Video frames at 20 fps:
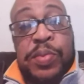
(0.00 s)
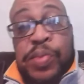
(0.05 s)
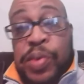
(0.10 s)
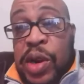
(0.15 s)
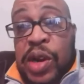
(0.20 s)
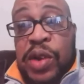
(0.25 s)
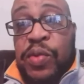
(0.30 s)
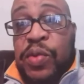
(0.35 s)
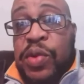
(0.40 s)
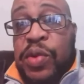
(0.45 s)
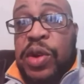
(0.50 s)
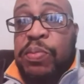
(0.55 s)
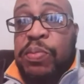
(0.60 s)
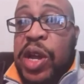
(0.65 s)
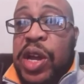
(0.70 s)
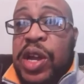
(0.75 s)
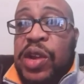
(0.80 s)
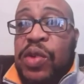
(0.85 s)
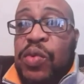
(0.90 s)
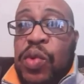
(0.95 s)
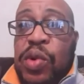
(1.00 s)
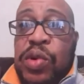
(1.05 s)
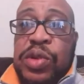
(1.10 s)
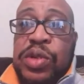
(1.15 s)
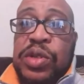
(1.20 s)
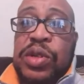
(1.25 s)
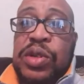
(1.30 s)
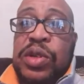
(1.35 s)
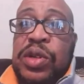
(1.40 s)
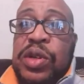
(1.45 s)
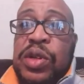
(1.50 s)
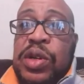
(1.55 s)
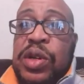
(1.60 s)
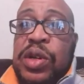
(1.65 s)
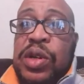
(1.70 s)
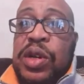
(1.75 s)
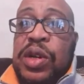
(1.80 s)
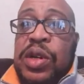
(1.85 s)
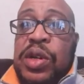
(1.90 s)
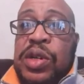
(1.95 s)
He probably would have made it worse.
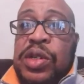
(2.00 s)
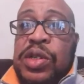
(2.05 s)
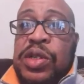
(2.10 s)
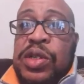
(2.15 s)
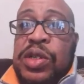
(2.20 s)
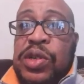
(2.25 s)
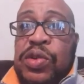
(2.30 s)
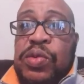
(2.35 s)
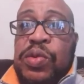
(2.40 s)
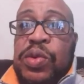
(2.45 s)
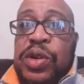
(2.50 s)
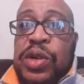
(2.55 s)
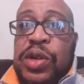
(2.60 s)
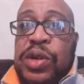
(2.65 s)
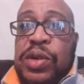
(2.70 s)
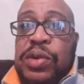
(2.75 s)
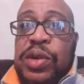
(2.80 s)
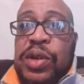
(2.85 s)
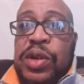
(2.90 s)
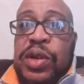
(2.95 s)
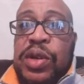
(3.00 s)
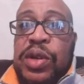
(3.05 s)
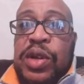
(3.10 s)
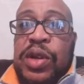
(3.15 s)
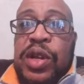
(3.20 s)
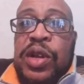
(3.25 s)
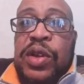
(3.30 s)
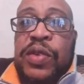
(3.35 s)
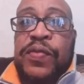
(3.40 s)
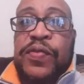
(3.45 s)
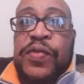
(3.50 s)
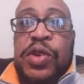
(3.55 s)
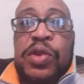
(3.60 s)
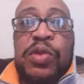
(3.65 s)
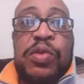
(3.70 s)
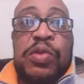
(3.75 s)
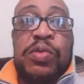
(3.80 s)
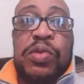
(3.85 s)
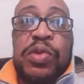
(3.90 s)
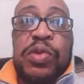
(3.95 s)
So if
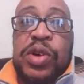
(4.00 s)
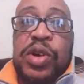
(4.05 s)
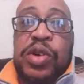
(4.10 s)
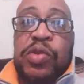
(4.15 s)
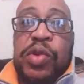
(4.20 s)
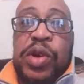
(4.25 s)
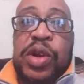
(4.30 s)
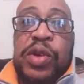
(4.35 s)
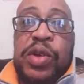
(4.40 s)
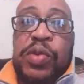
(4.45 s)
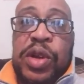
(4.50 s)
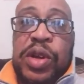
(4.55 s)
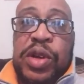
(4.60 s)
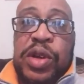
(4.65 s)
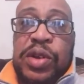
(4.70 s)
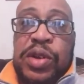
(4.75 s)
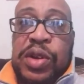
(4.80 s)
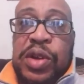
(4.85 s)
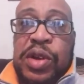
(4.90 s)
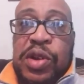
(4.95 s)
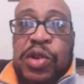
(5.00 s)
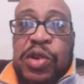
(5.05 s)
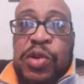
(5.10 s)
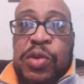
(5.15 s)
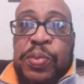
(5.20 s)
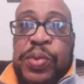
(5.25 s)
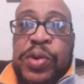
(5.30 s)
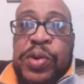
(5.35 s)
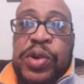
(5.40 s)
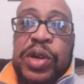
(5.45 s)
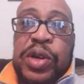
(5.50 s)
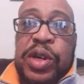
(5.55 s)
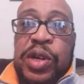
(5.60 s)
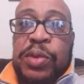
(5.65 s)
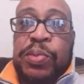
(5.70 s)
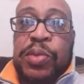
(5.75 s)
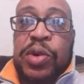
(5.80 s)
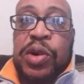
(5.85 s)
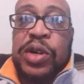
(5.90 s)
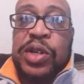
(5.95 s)
you agree with, you know, pulling
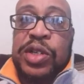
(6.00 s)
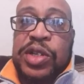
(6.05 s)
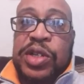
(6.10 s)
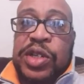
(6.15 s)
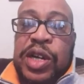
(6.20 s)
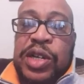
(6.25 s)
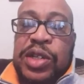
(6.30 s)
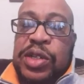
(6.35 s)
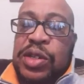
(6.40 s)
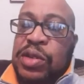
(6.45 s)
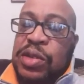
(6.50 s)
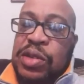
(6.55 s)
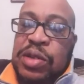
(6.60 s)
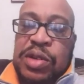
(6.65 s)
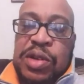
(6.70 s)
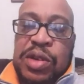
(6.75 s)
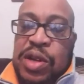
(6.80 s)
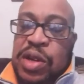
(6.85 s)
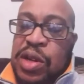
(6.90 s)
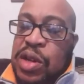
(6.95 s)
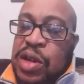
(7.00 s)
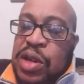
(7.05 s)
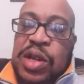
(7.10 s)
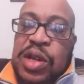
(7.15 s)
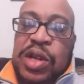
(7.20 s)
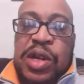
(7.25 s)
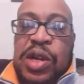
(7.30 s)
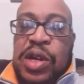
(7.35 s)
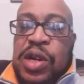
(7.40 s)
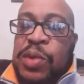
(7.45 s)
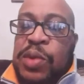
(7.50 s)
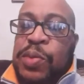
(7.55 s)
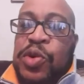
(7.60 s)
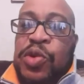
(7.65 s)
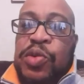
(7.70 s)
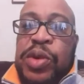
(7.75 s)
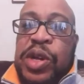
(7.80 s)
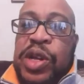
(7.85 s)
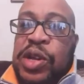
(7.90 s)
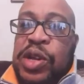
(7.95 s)
Lamar Jackson, come
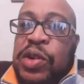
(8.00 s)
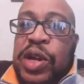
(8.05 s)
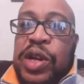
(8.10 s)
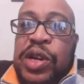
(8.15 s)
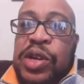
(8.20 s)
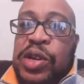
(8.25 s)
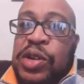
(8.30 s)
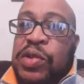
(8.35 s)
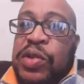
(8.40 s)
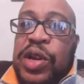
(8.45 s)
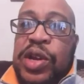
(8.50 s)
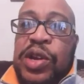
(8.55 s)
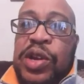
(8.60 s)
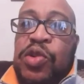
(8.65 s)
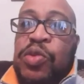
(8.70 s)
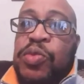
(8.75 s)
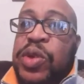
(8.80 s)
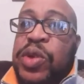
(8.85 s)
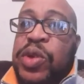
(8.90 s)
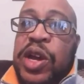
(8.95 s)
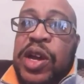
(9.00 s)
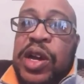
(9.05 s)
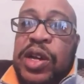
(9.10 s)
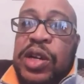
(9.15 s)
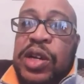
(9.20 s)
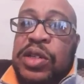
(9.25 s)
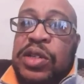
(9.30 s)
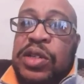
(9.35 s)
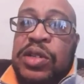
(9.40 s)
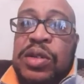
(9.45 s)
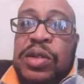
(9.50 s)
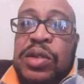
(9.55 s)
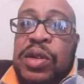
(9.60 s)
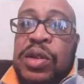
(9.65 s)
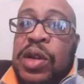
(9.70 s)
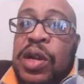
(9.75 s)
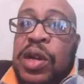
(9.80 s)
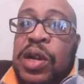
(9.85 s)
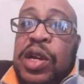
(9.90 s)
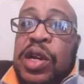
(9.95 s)
on, man, you got to open your eyes.
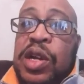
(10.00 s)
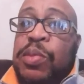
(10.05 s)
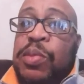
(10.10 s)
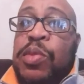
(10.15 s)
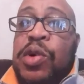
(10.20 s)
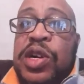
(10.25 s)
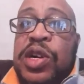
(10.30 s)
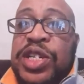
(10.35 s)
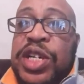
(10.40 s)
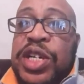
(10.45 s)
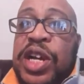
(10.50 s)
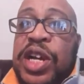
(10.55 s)
Lamar